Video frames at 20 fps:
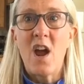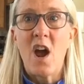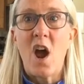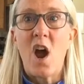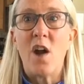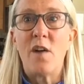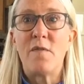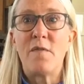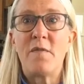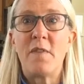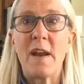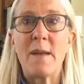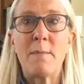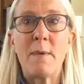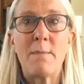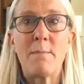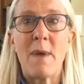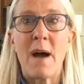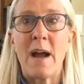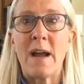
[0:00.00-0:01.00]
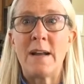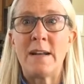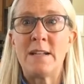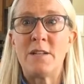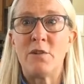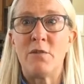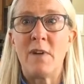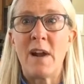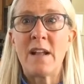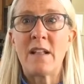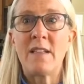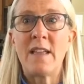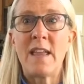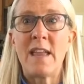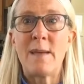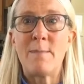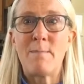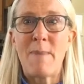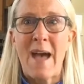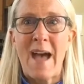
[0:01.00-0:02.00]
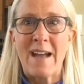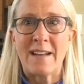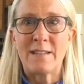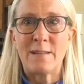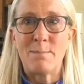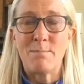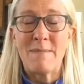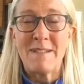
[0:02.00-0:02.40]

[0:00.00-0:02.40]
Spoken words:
Our frame of mind directly impacts